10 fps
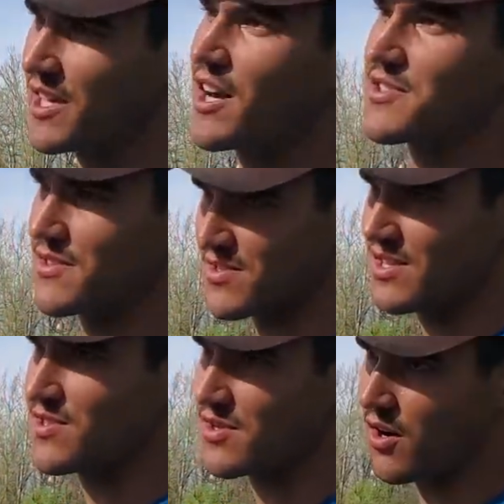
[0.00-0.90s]
because of the
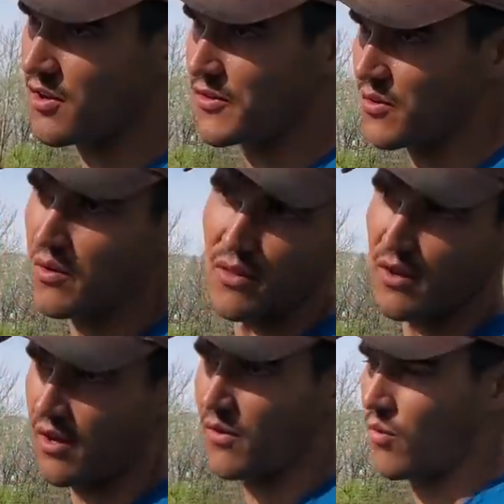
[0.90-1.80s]
sea salt or
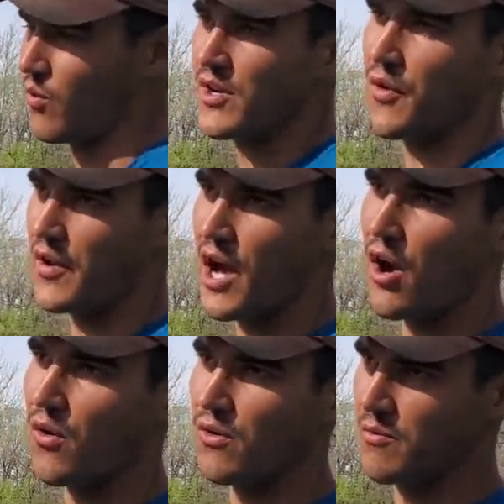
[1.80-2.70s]
the, well, we don't
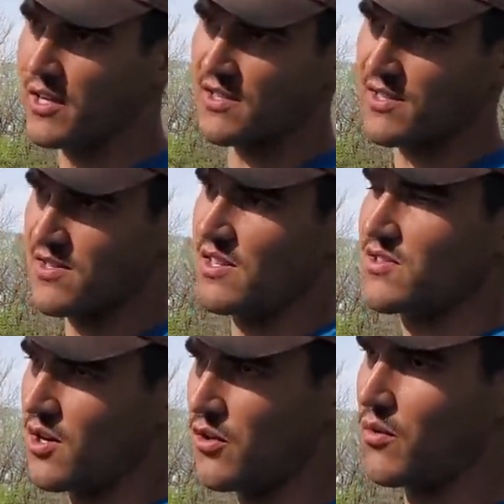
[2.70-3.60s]
know because of the sea
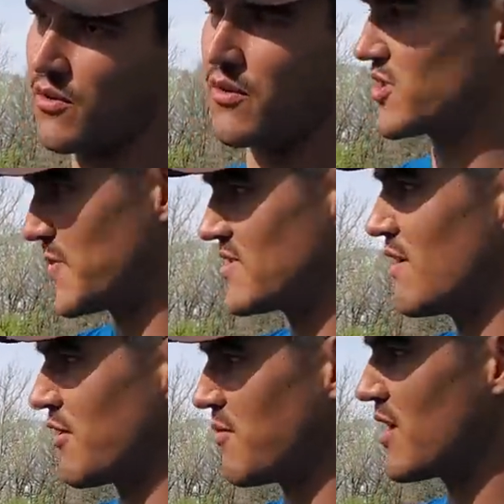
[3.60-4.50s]
salt or the
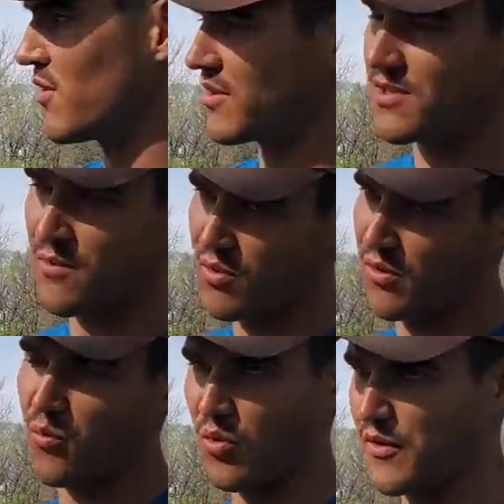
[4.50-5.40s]
specific mineral. We're,
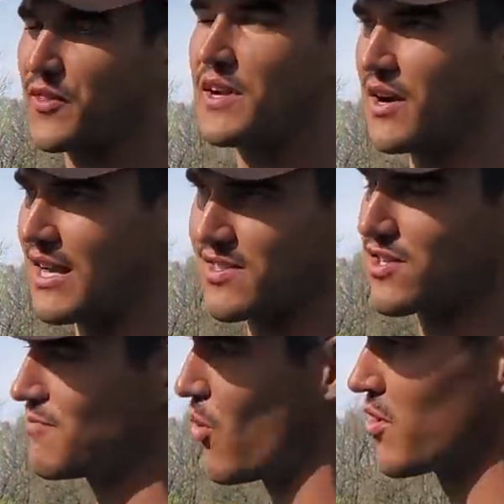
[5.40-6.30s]
we're theorizing
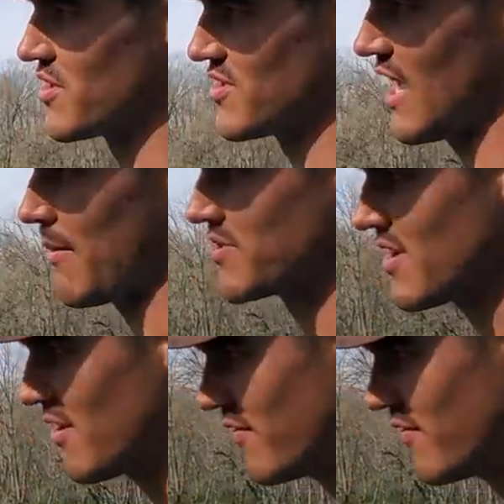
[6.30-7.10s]
it's more just the apple cider